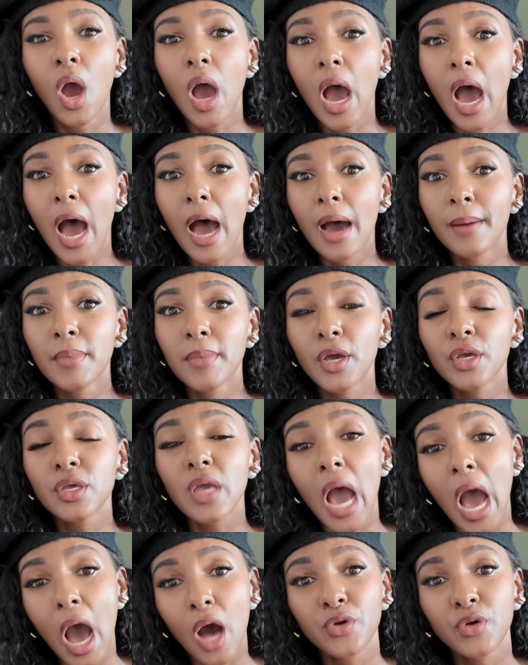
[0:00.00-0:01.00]
um,
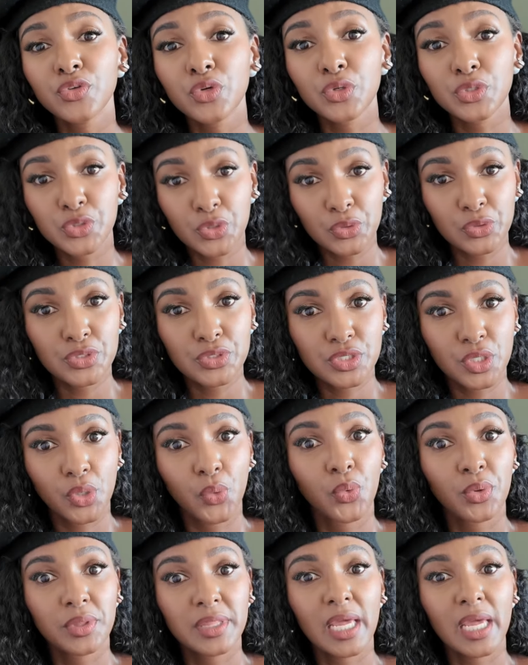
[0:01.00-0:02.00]
how your
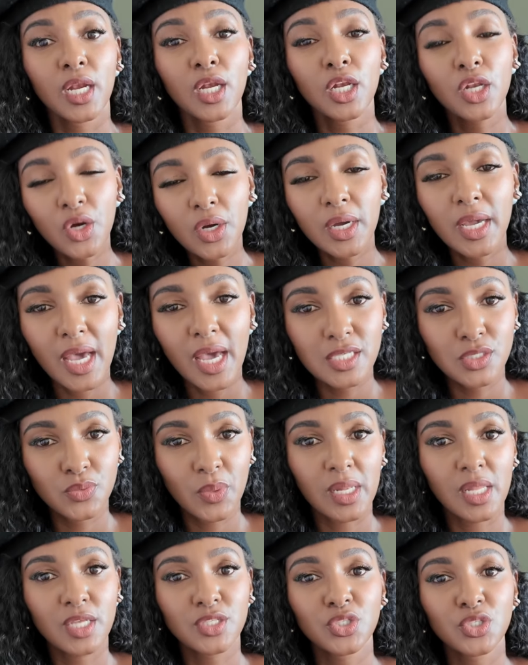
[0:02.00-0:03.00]
torso would then look as
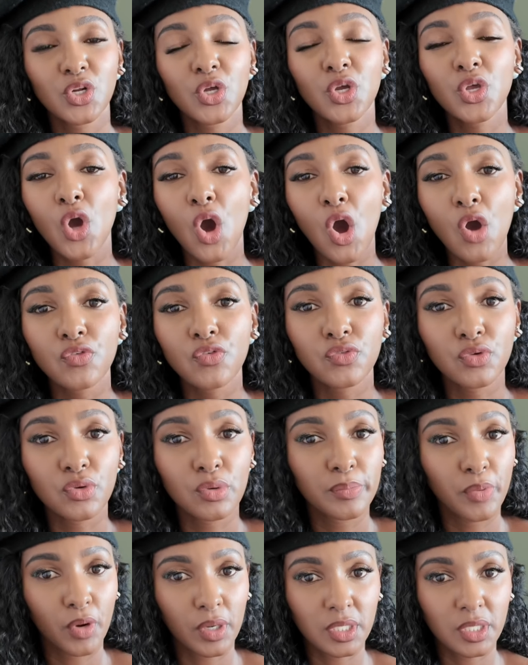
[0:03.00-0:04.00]
well as, you know, your
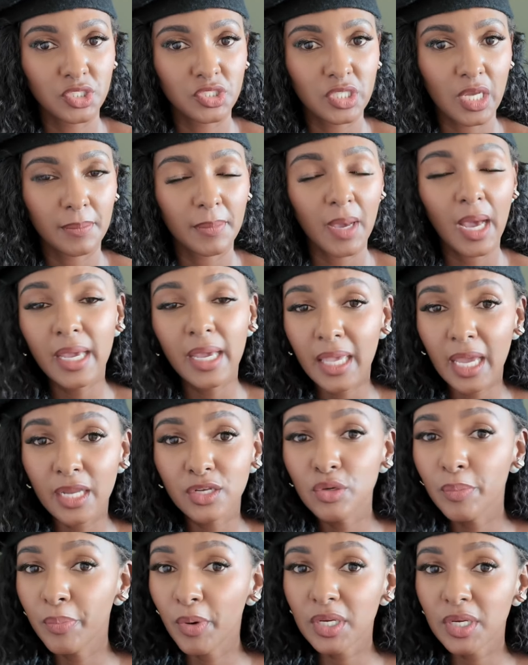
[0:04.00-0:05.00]
overall body shape.
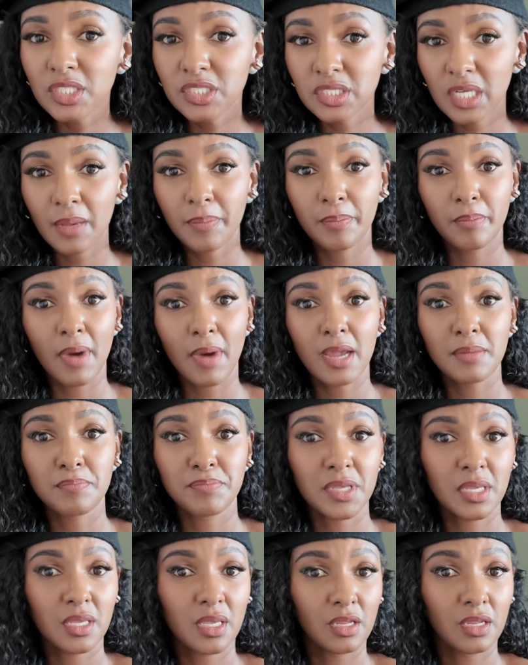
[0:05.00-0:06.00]
Again, your body shape
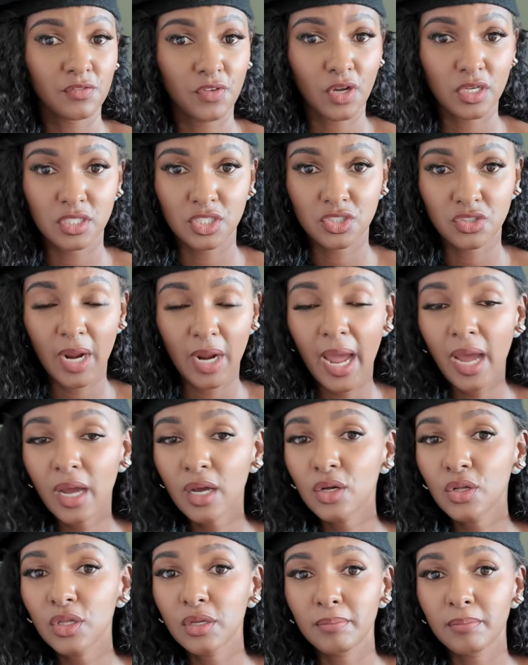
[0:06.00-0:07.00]
might be inverted
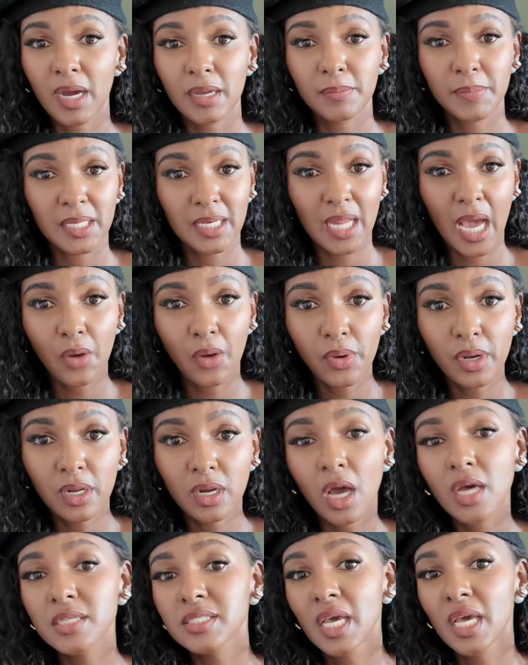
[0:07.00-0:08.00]
triangle, it might be an out
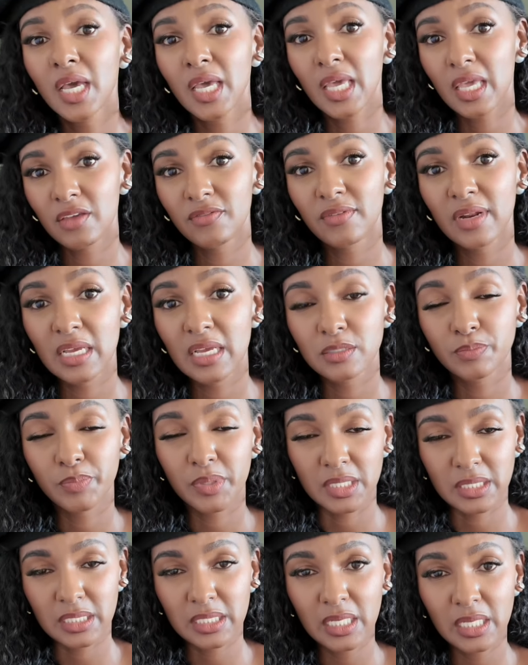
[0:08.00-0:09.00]
hour even as
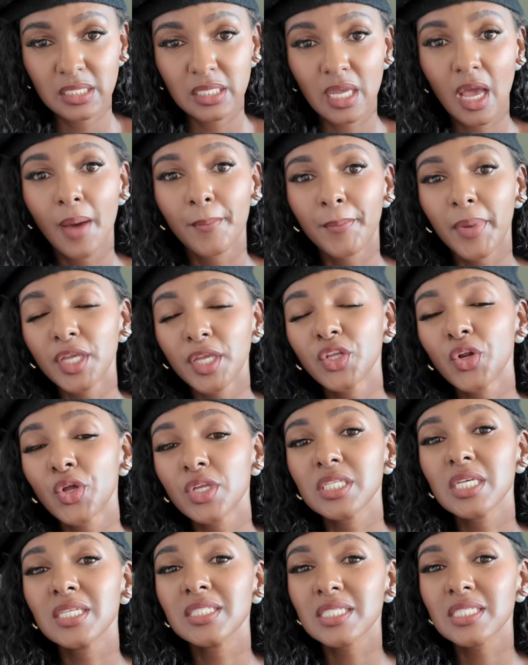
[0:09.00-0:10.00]
petite, but you know,
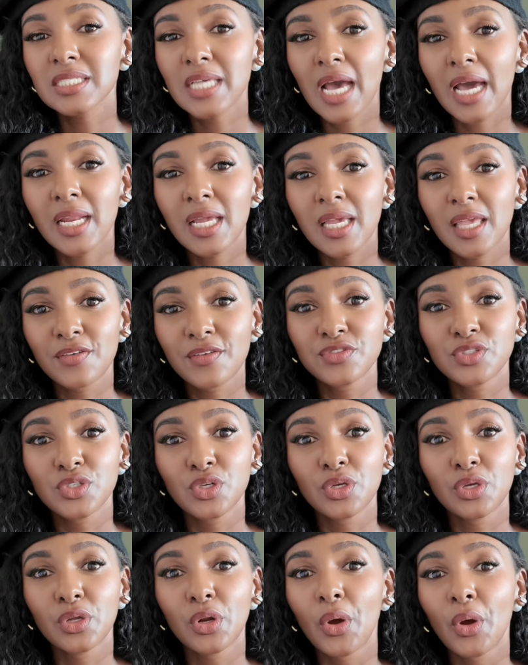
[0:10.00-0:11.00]
it just kind of gives
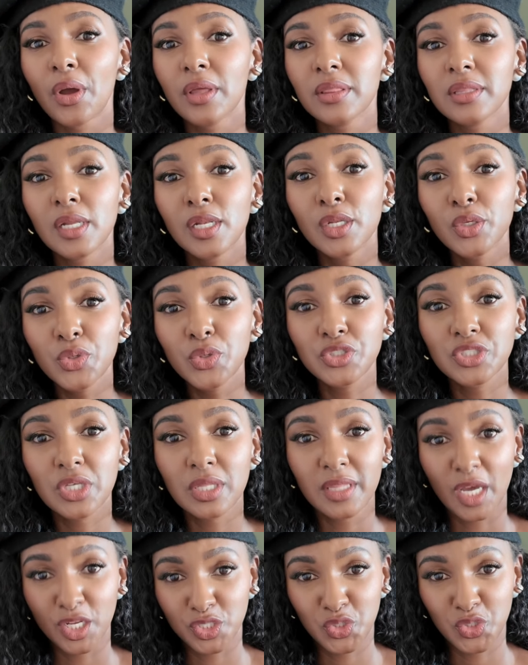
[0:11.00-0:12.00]
you, you know, the
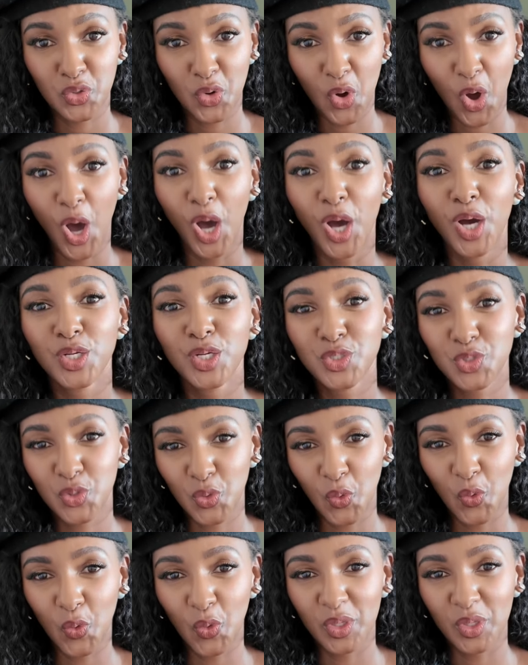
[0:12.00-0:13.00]
illusion that you are
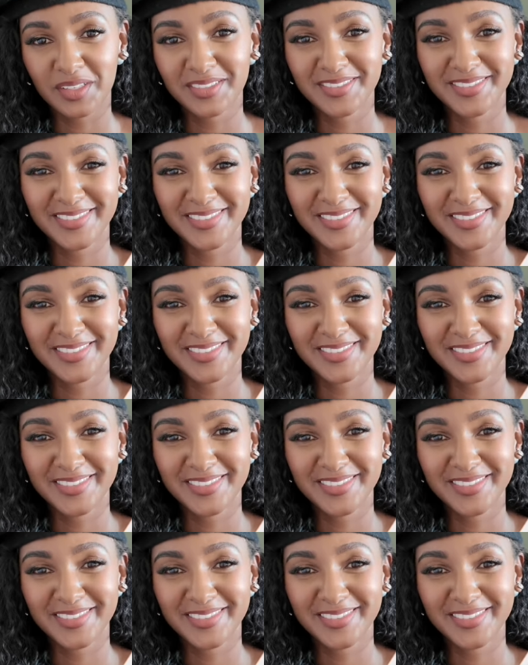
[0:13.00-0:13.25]
tall.